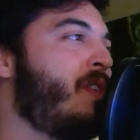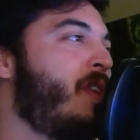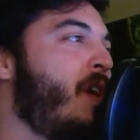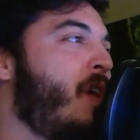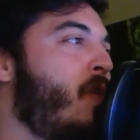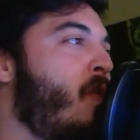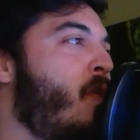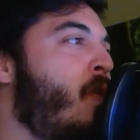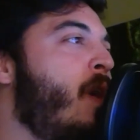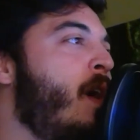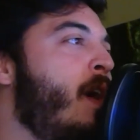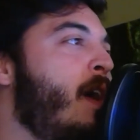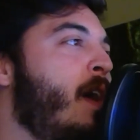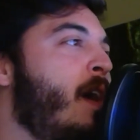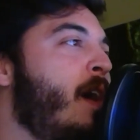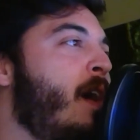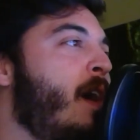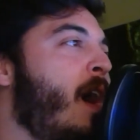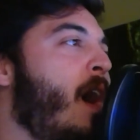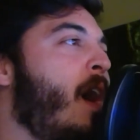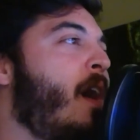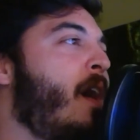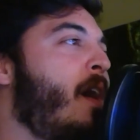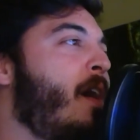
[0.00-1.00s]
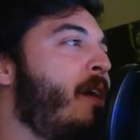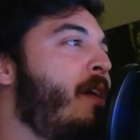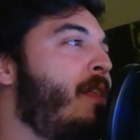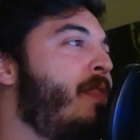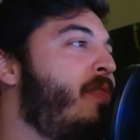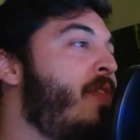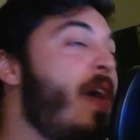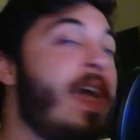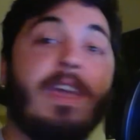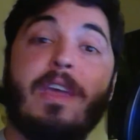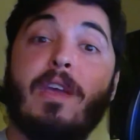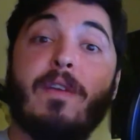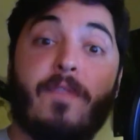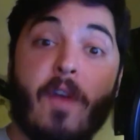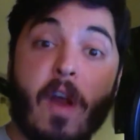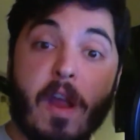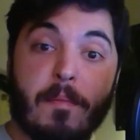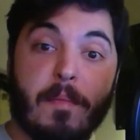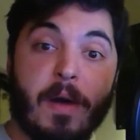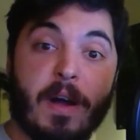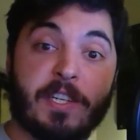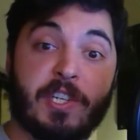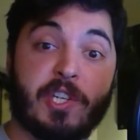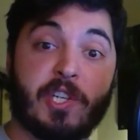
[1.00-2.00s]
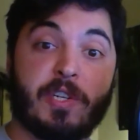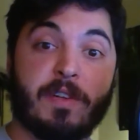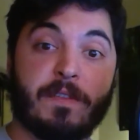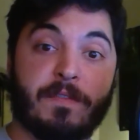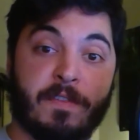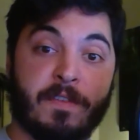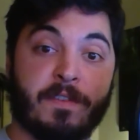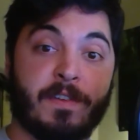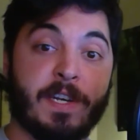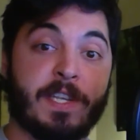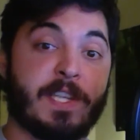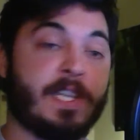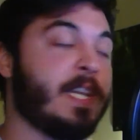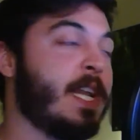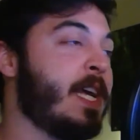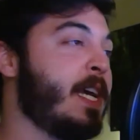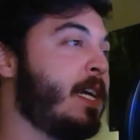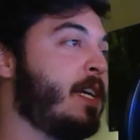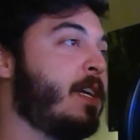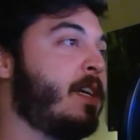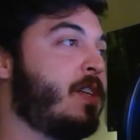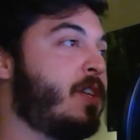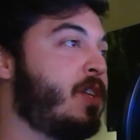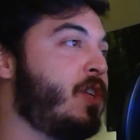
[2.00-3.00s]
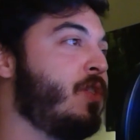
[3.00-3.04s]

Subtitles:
So thank you very much for listening